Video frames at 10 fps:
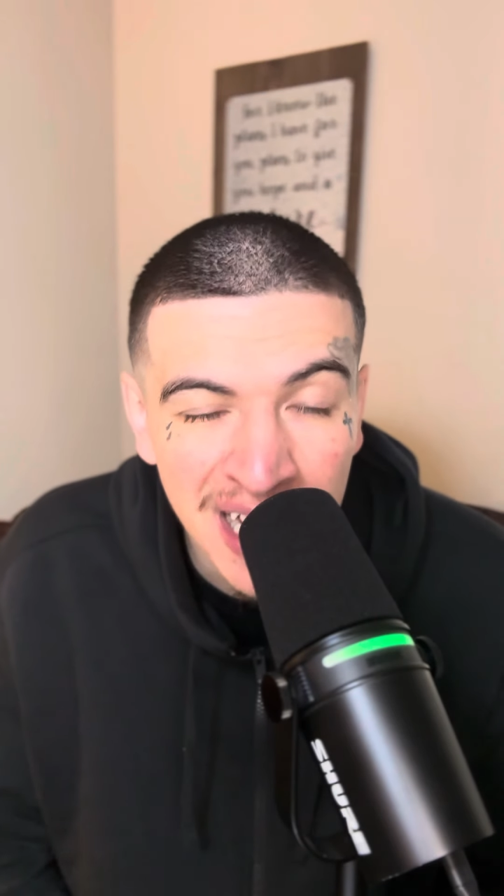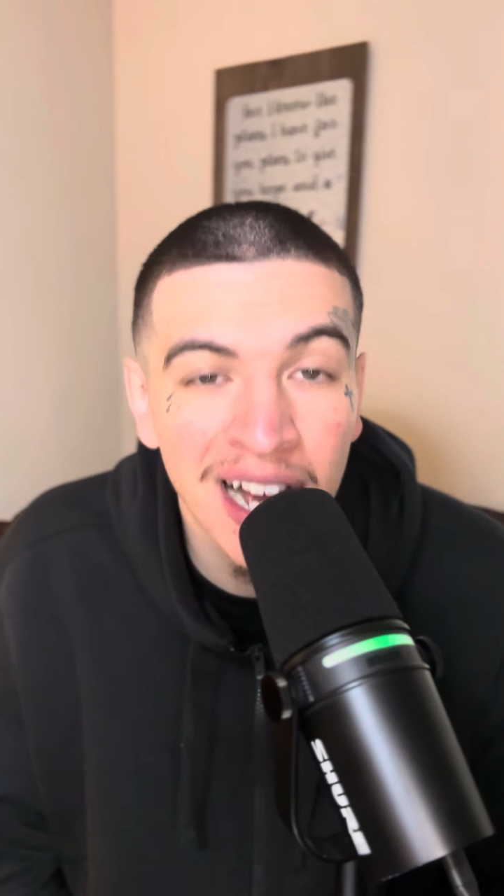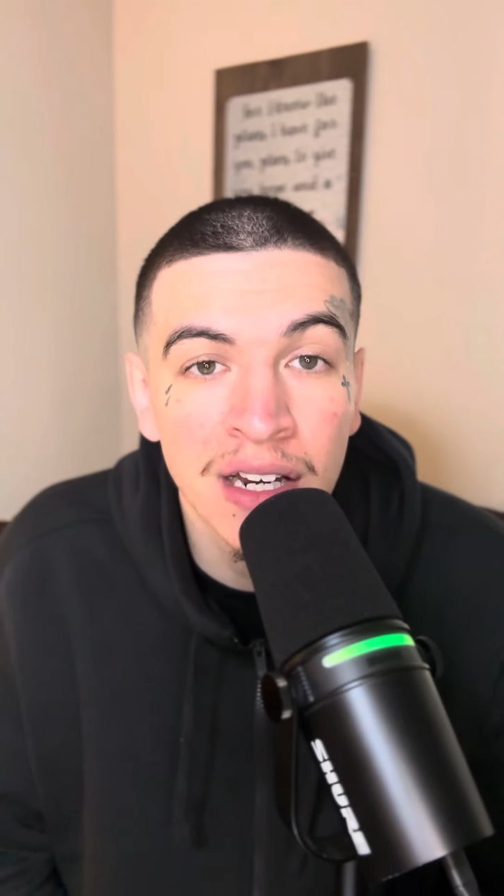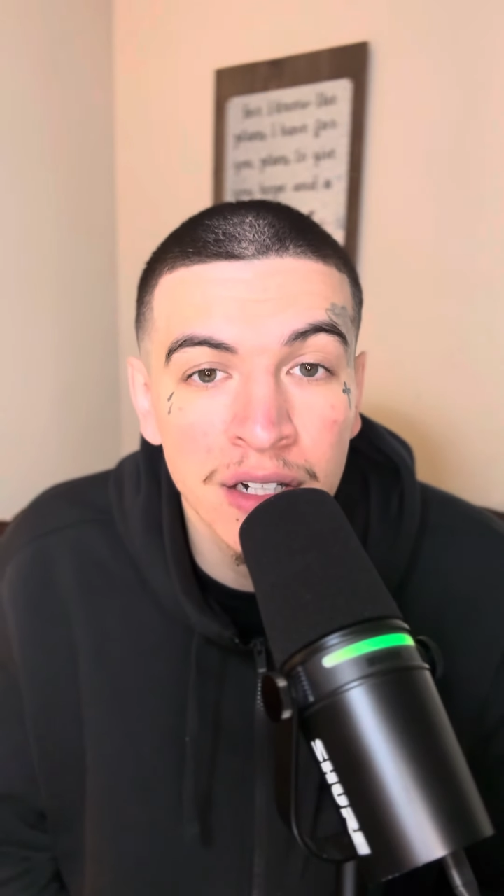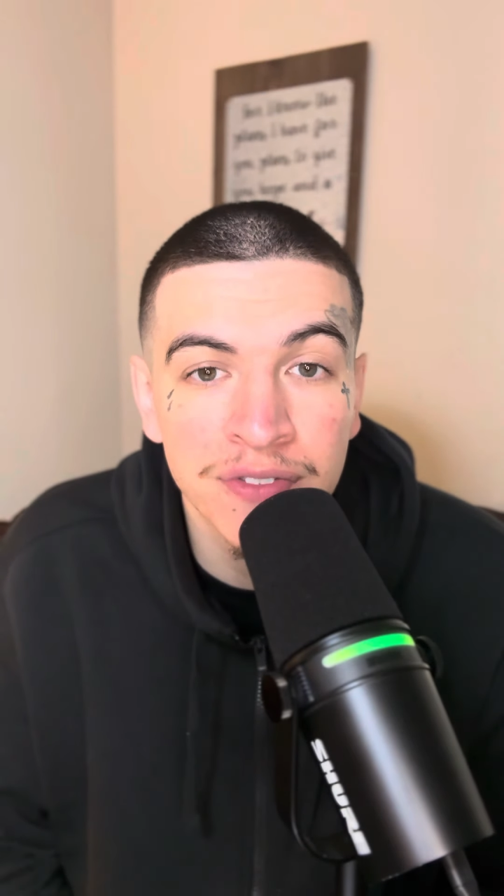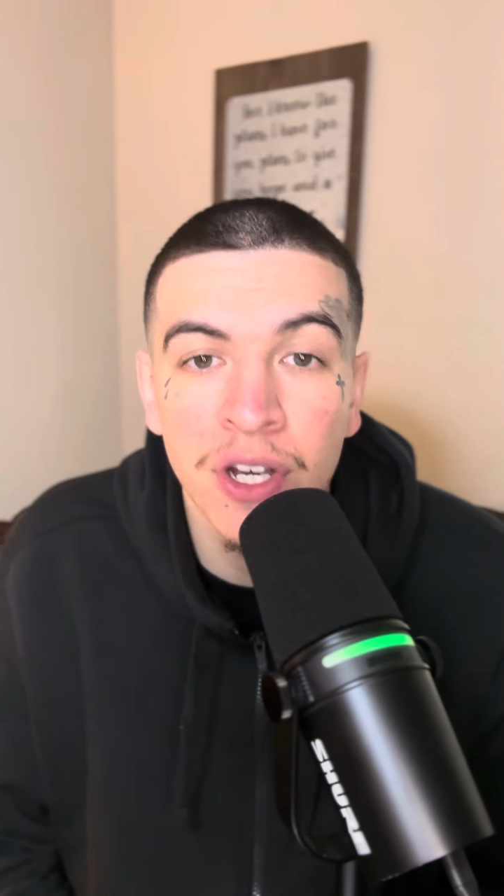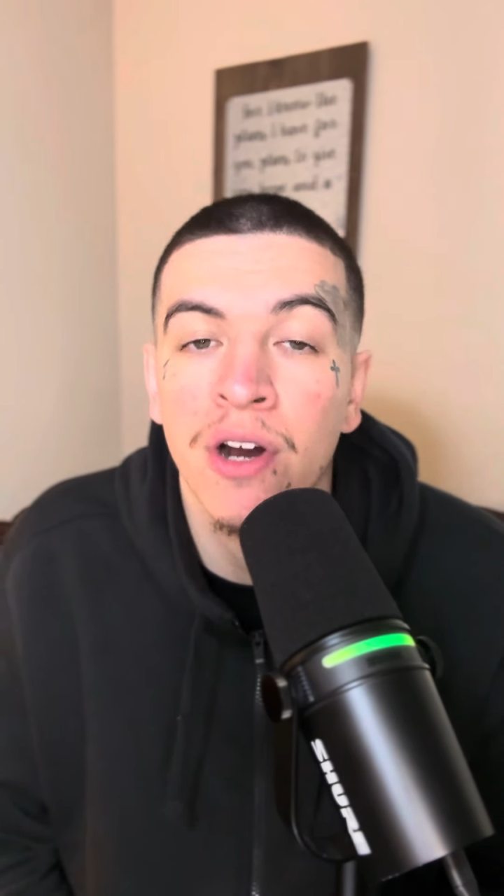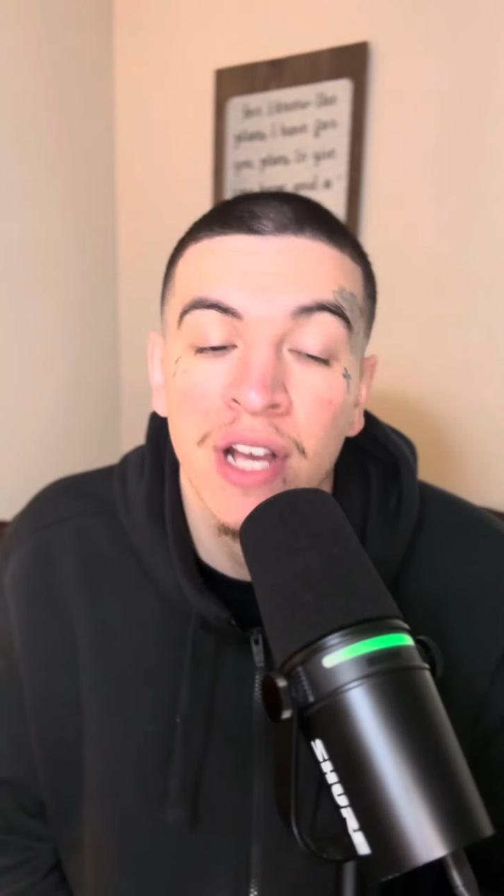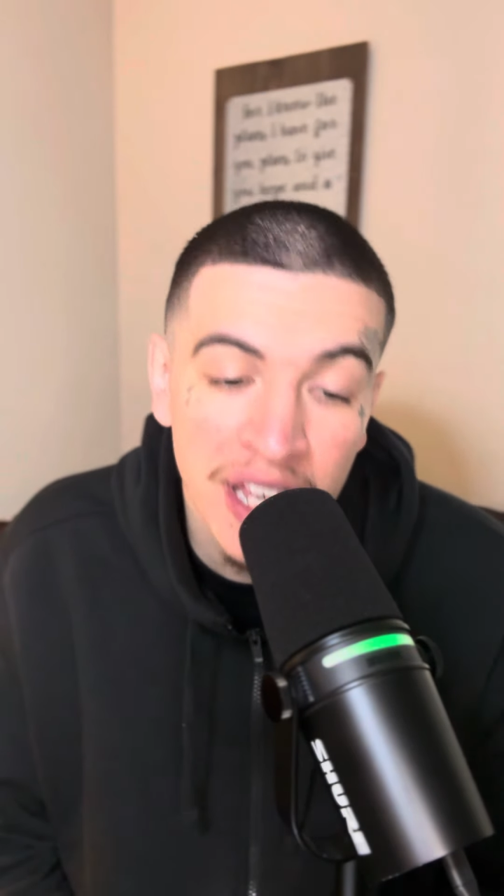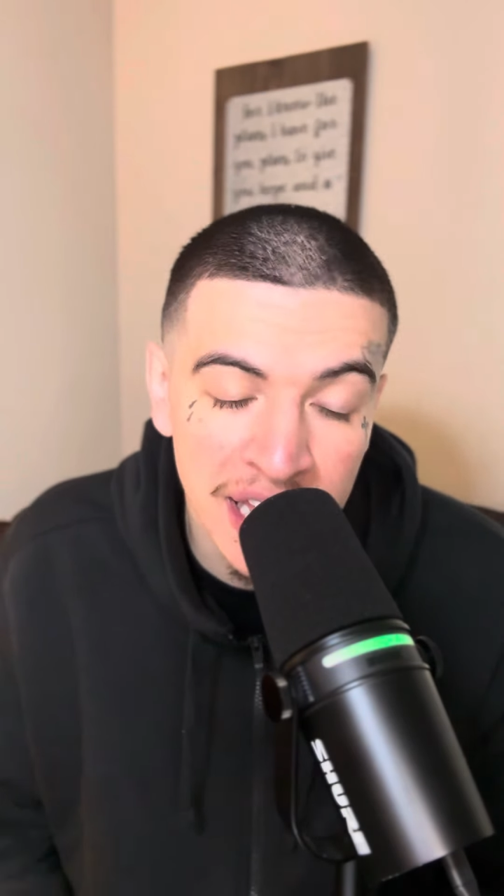I love
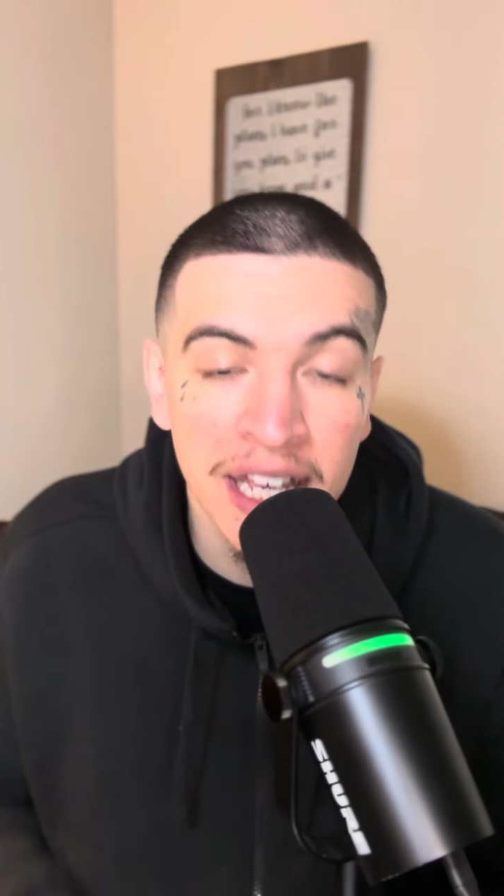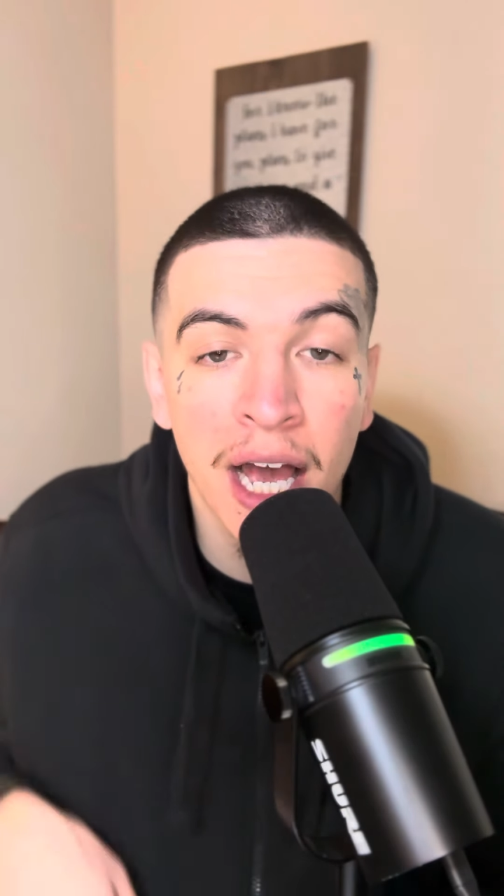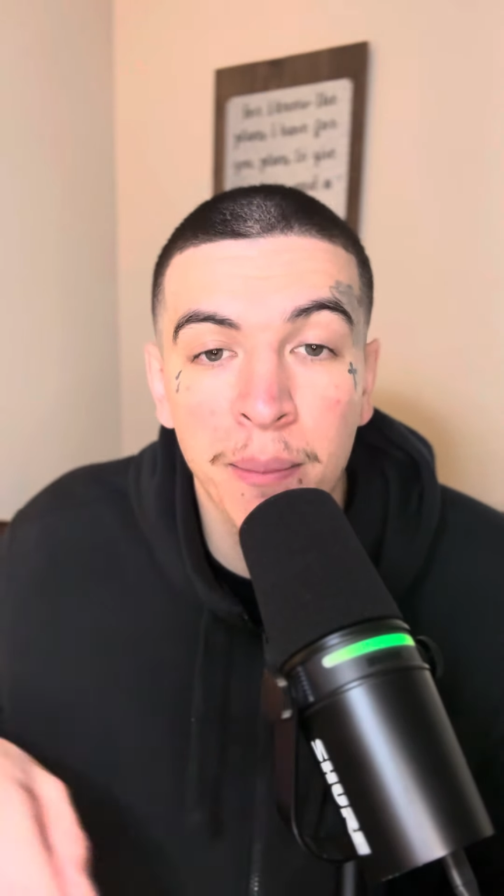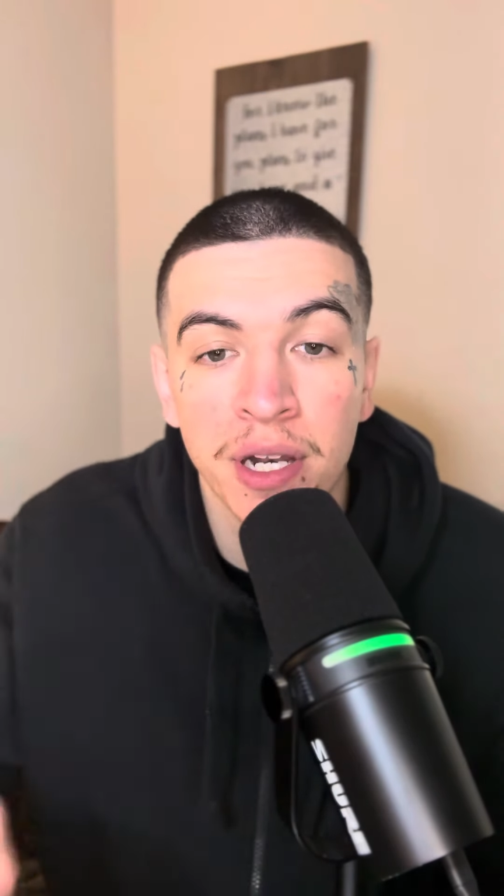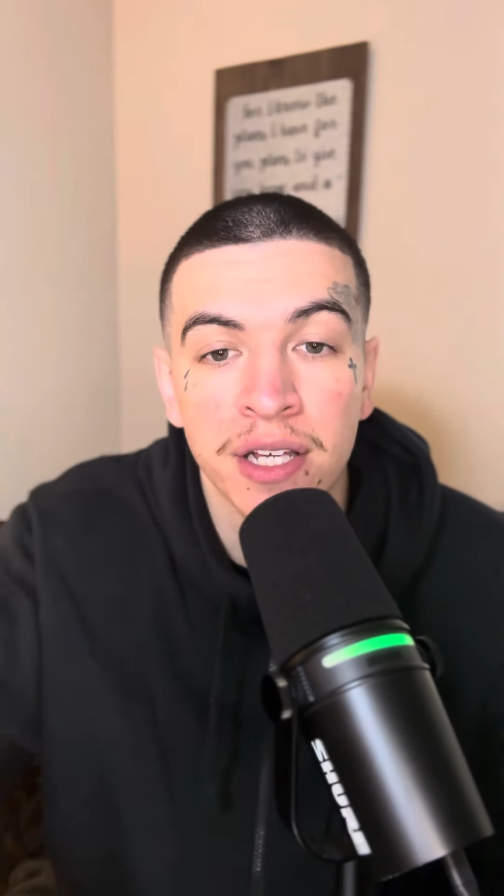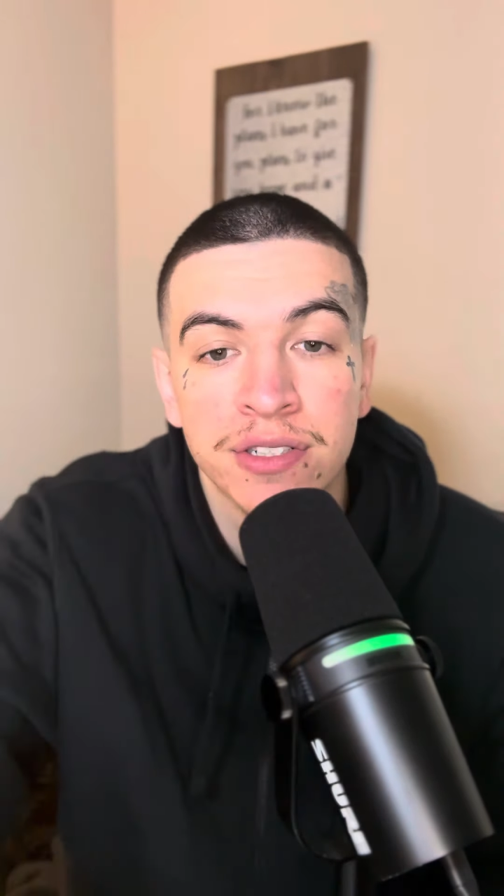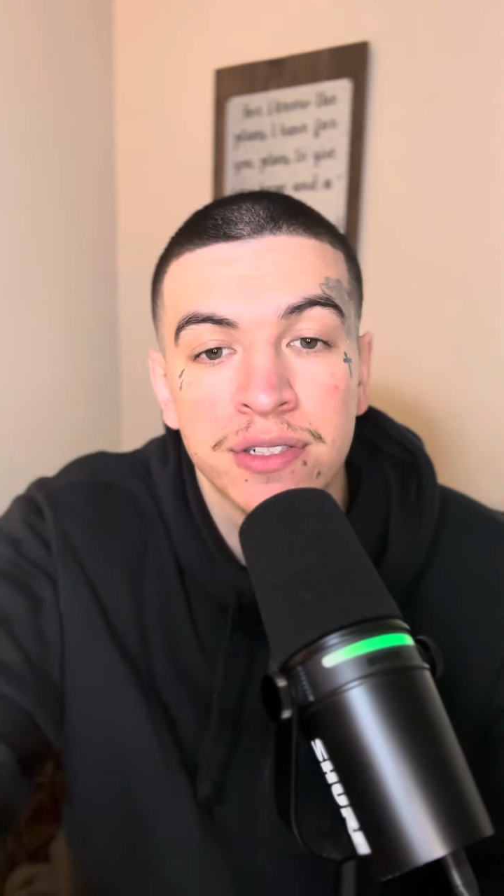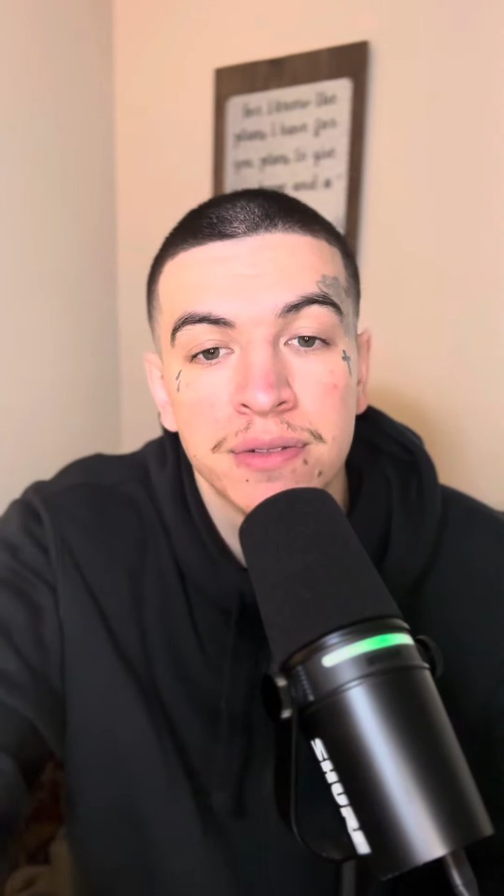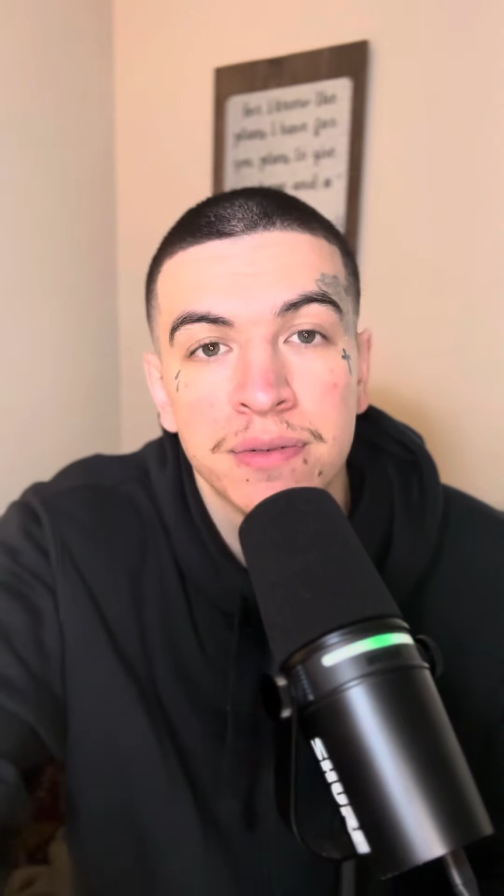y'all, and God bless.